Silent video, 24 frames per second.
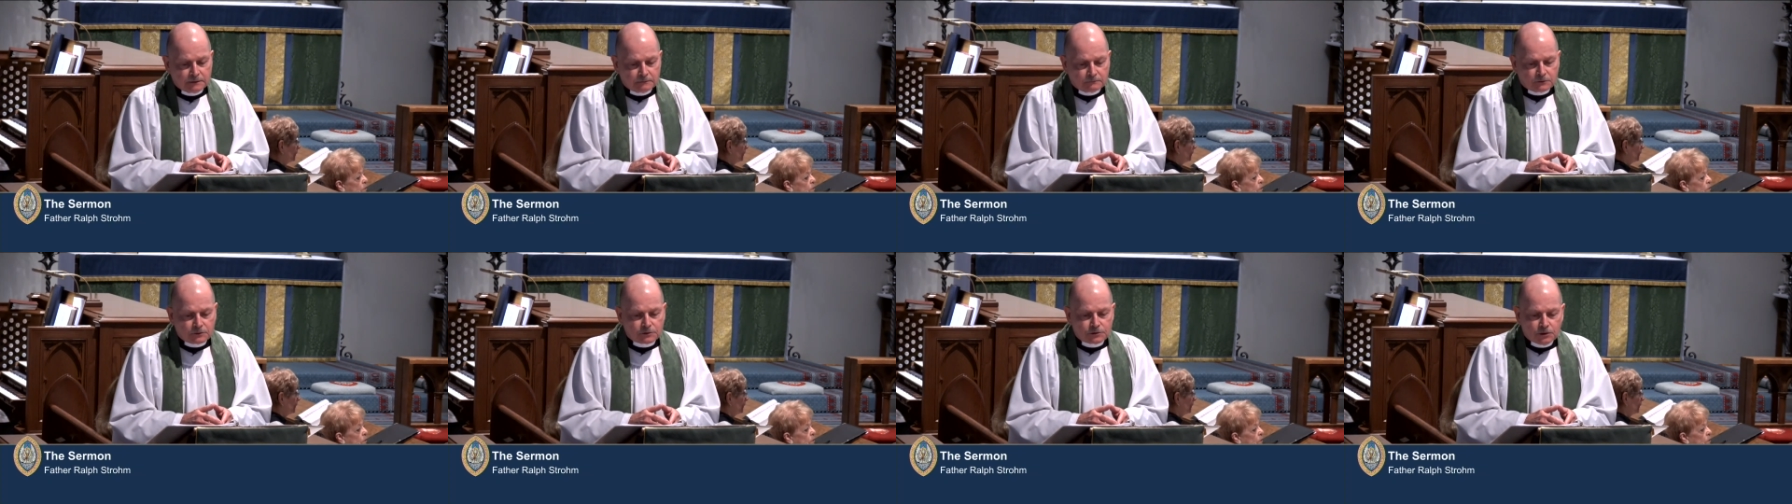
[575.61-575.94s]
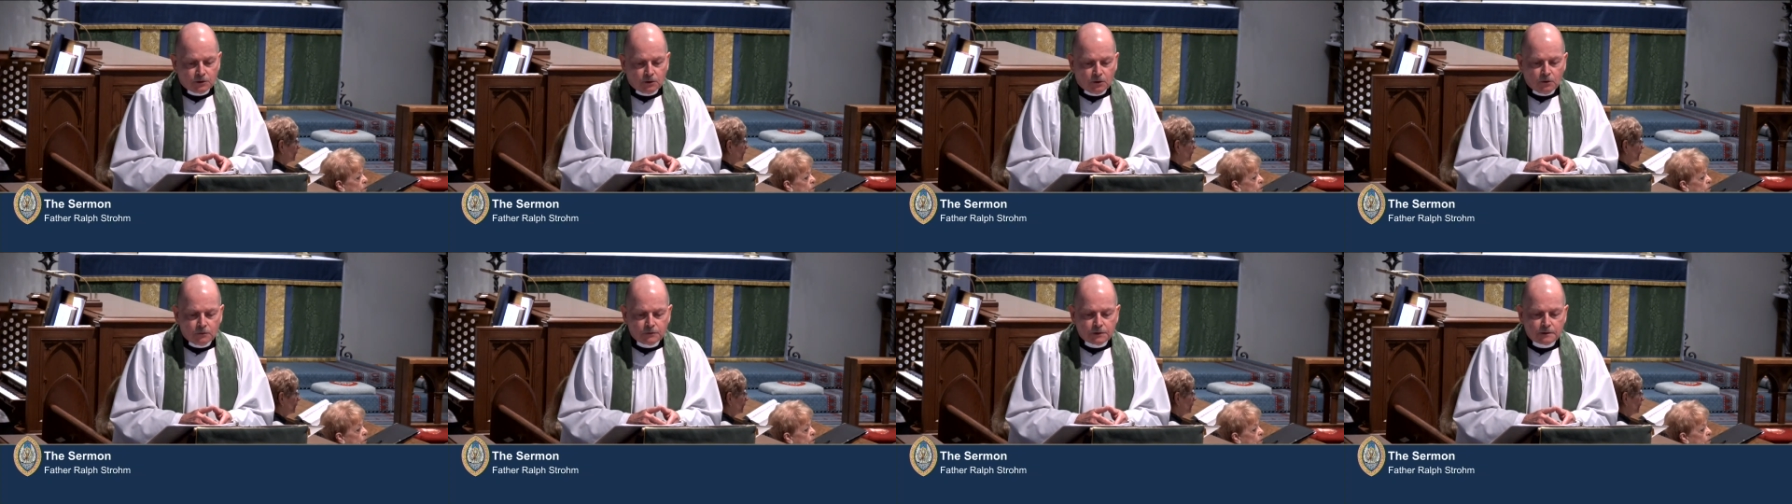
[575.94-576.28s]
we're
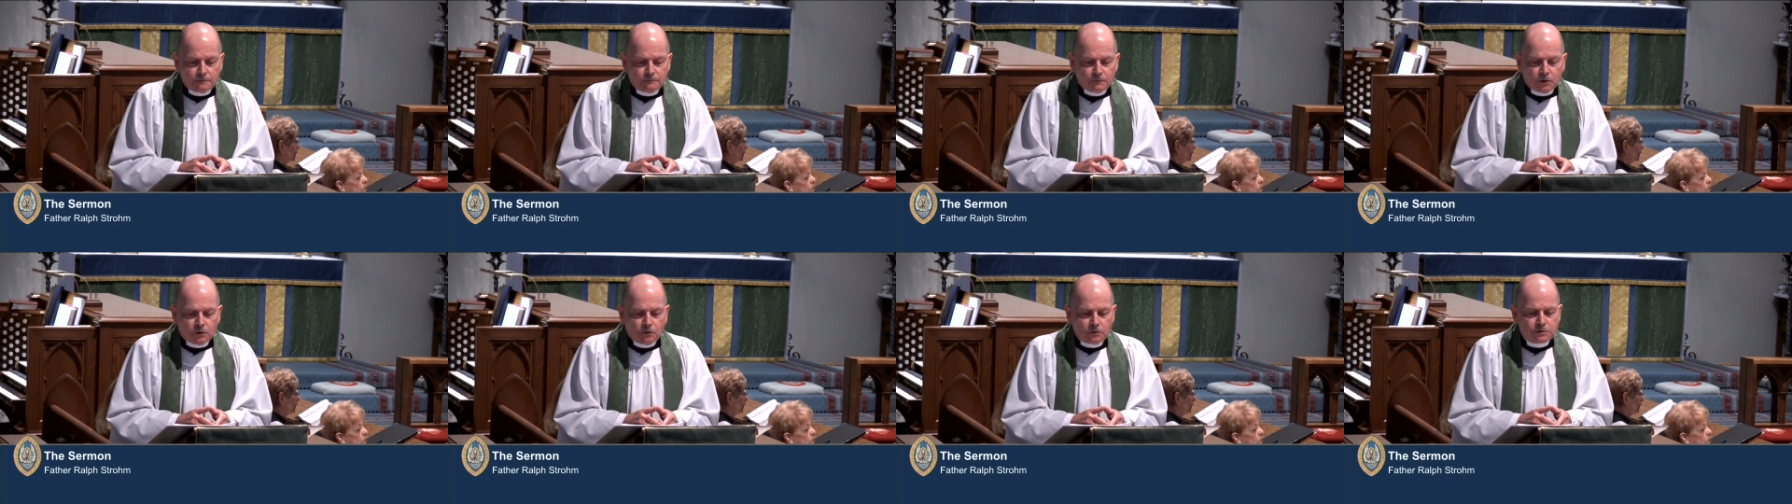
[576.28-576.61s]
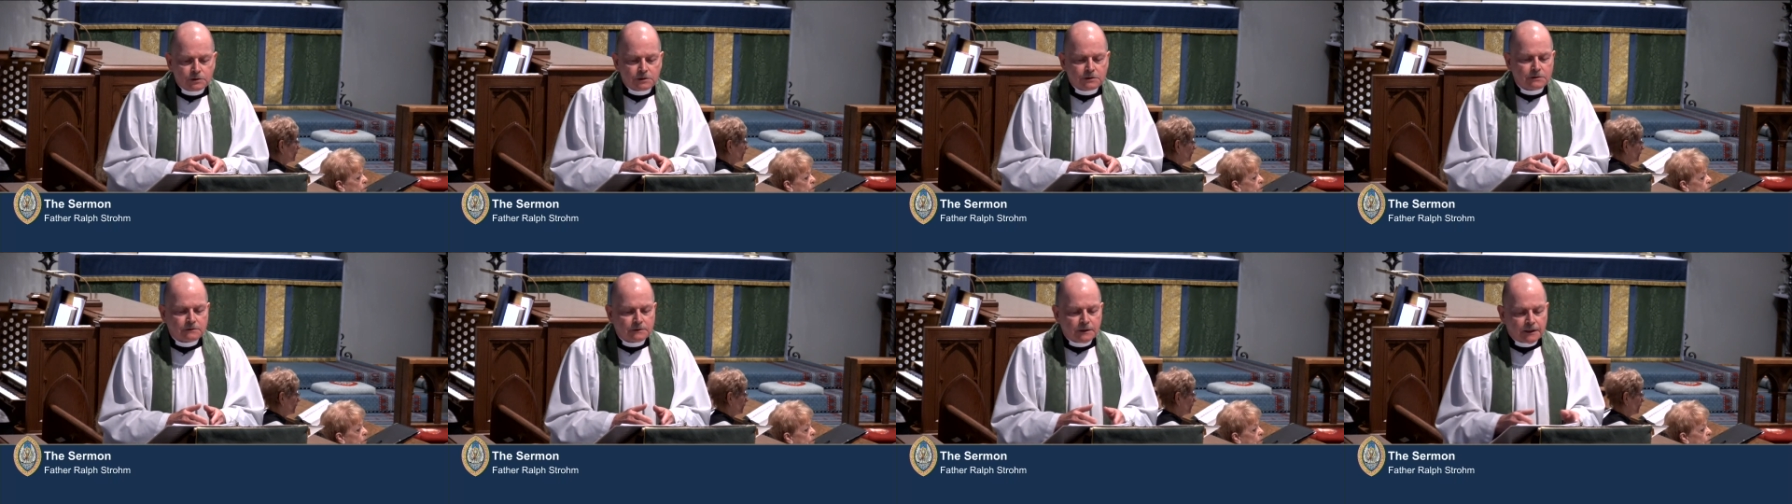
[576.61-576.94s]
told that
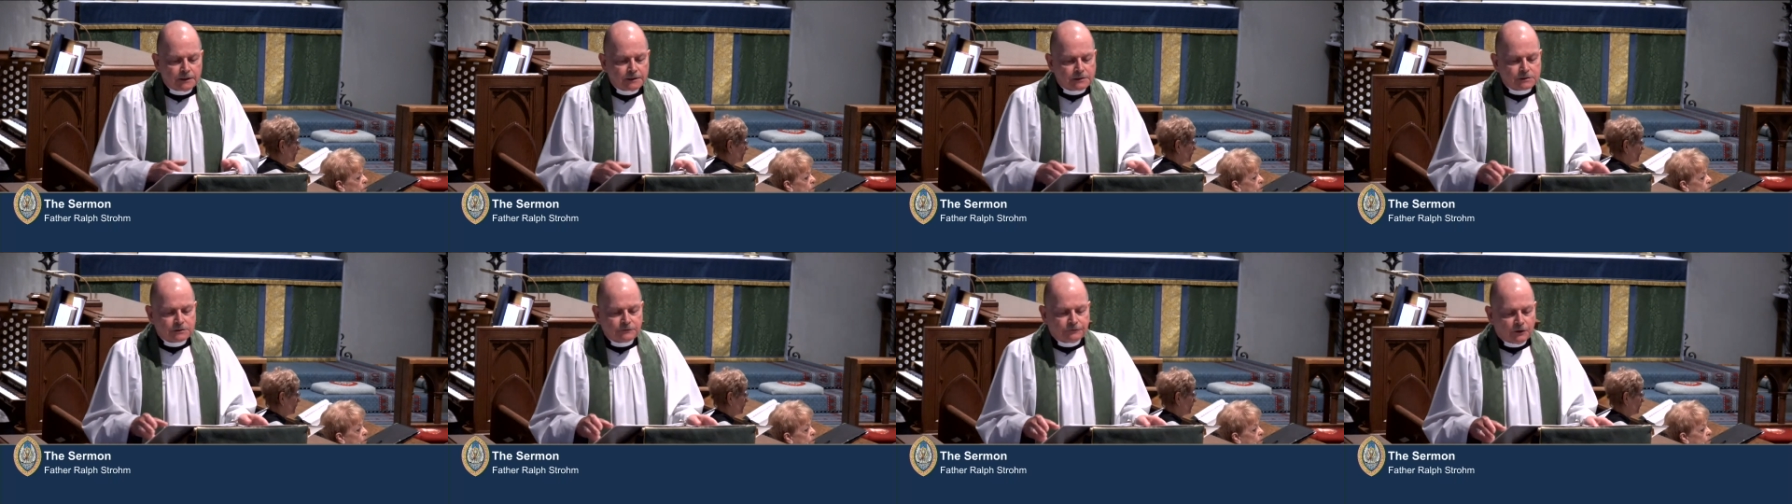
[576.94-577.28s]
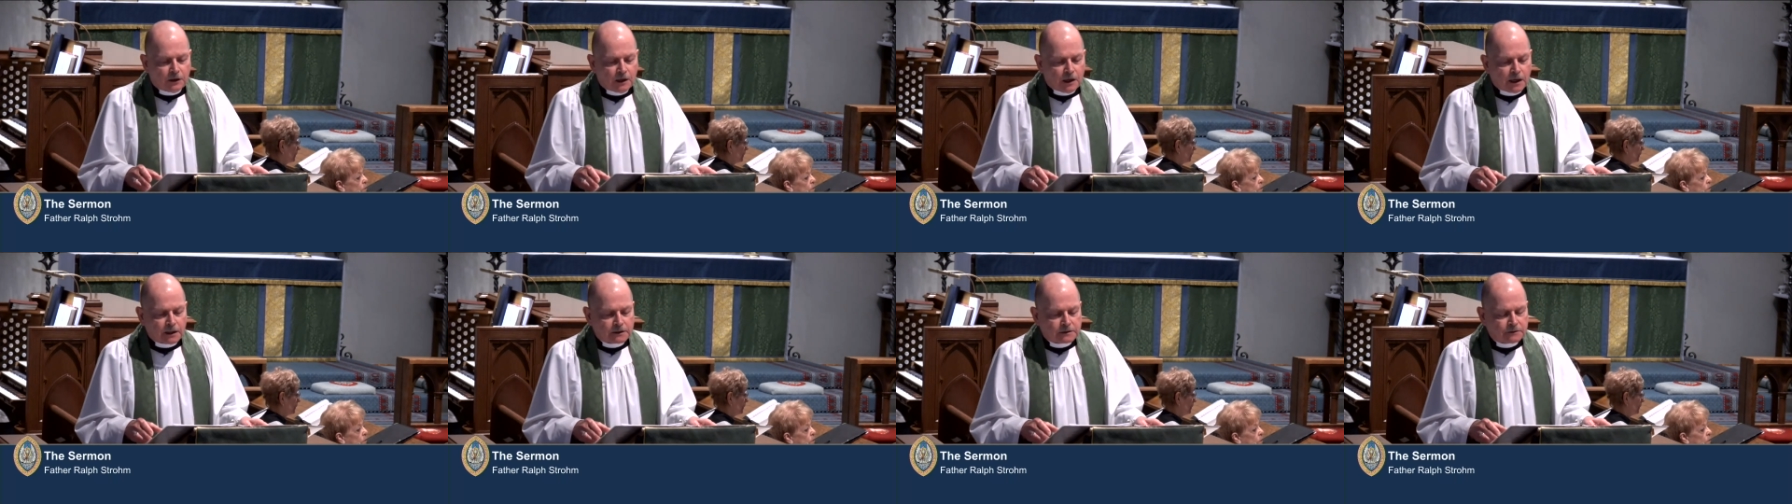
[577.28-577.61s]
Moses led his
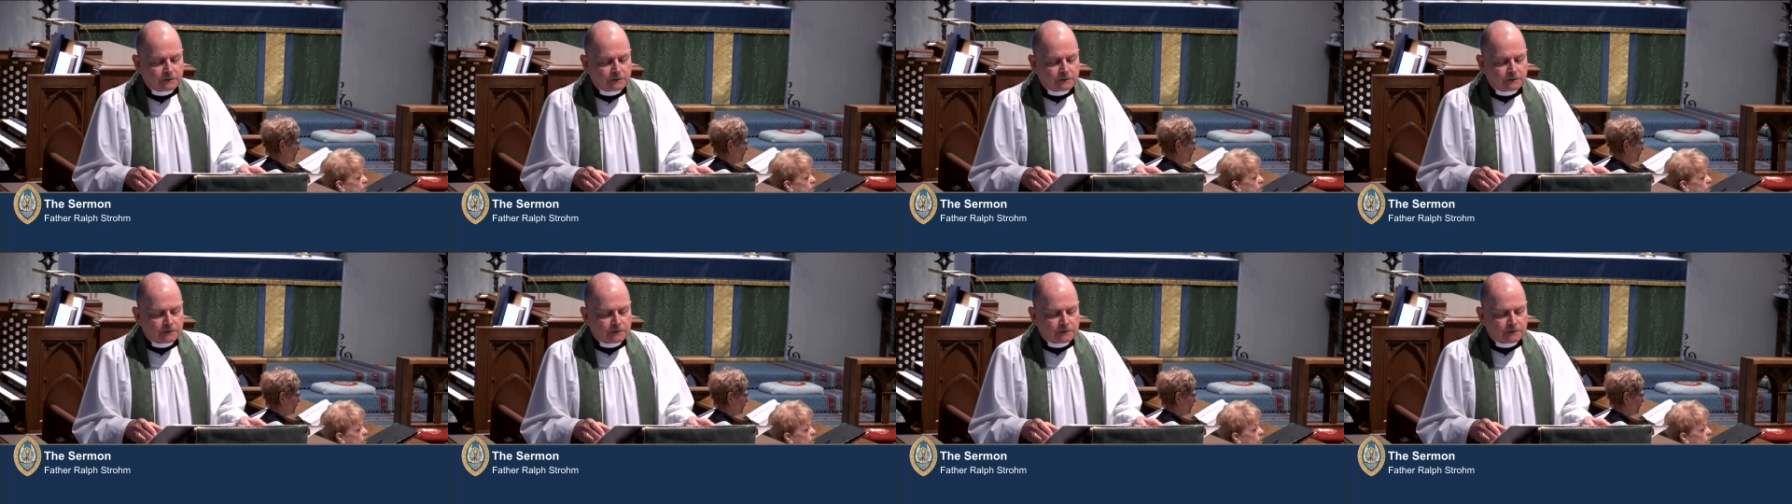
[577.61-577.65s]
flock